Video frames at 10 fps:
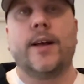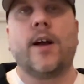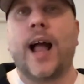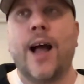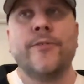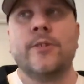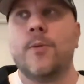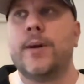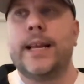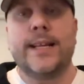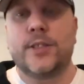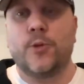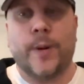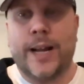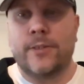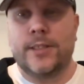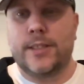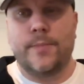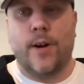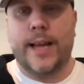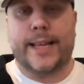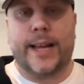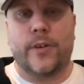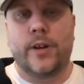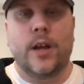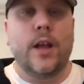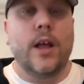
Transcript: Like, I haven't got millions of pounds in my account.